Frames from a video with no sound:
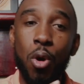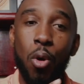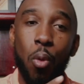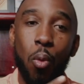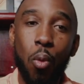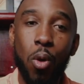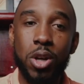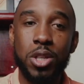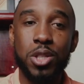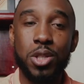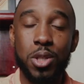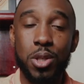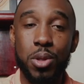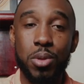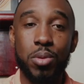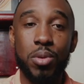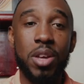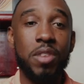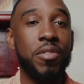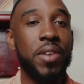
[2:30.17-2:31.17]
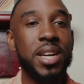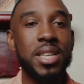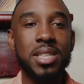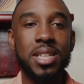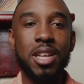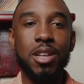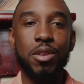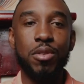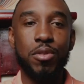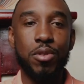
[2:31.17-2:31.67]
what to do. If I
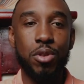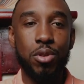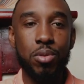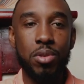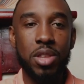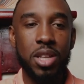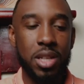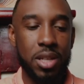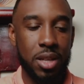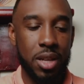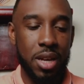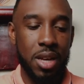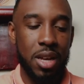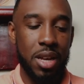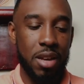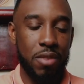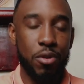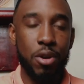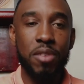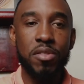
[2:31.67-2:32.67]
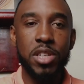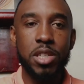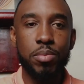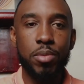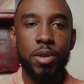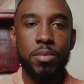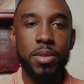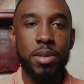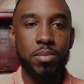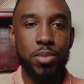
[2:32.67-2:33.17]
tell you, if you do this, if you have this
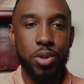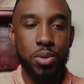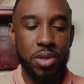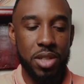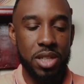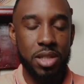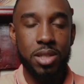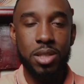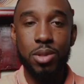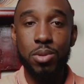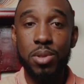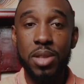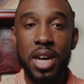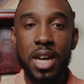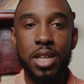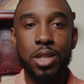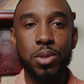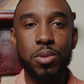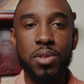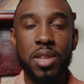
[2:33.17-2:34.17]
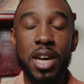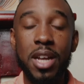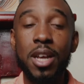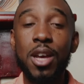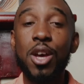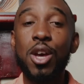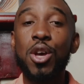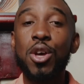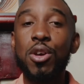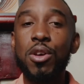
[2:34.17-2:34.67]
problem, do this, do that,
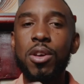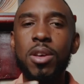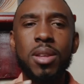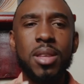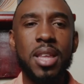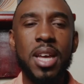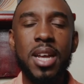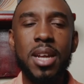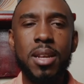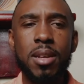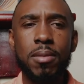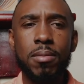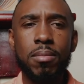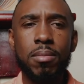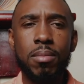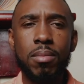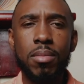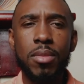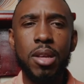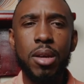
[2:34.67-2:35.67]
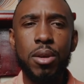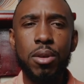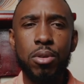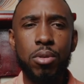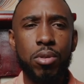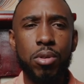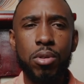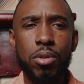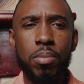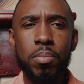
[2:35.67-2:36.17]
then
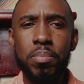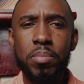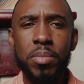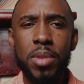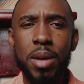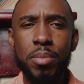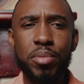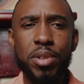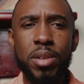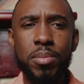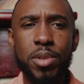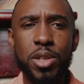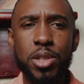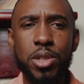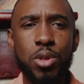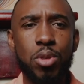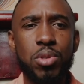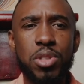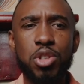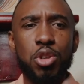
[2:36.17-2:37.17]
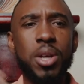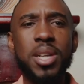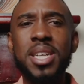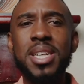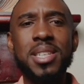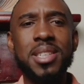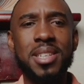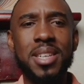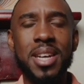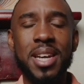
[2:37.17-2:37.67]
you're pretty much losing your
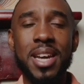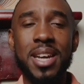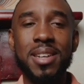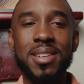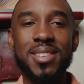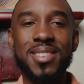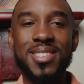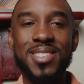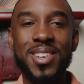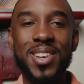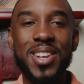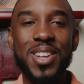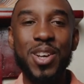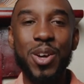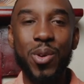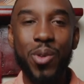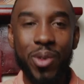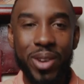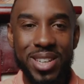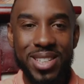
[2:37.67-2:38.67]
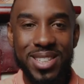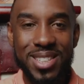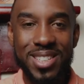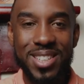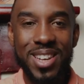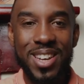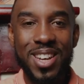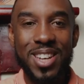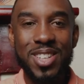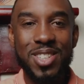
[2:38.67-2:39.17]
identity again. So in the quest
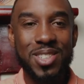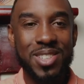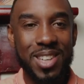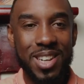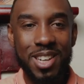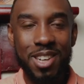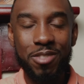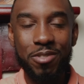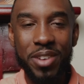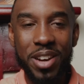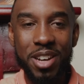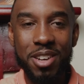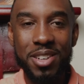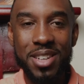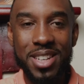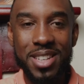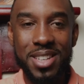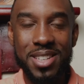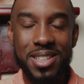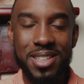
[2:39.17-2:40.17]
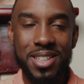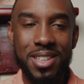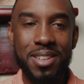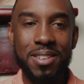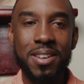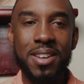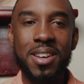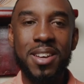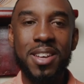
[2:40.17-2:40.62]
to solidify your identity